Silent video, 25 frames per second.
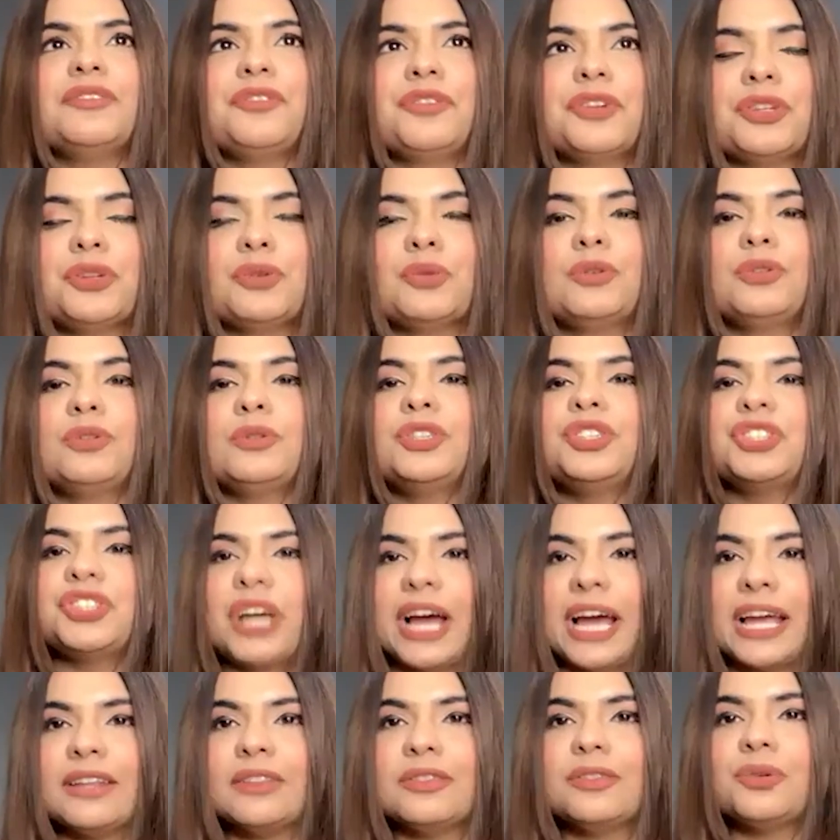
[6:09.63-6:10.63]
for you to
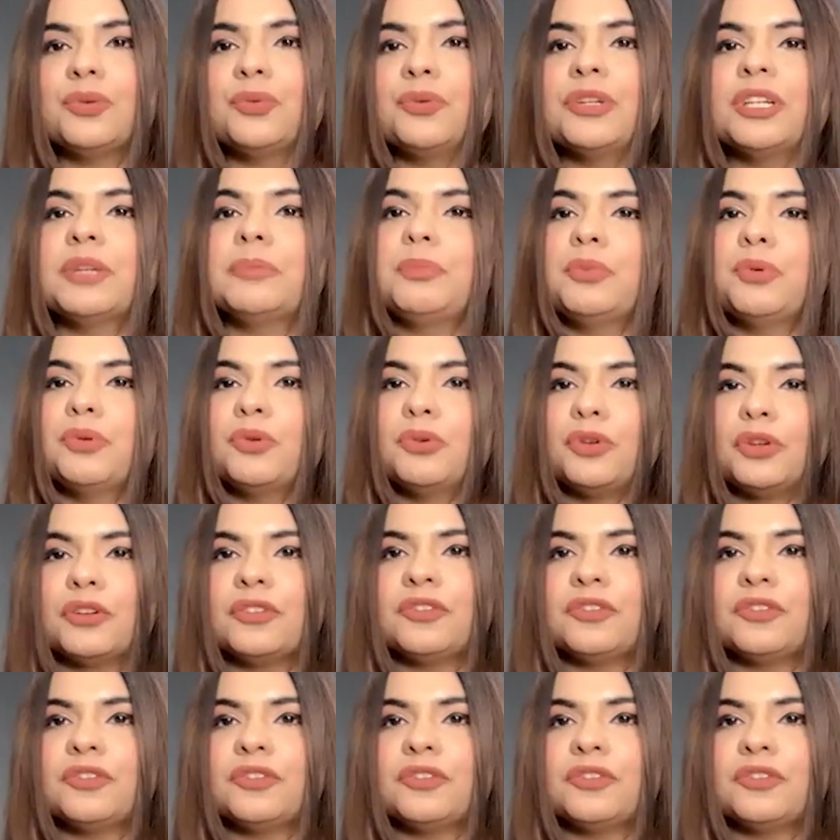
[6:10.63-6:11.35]
shine through in a pool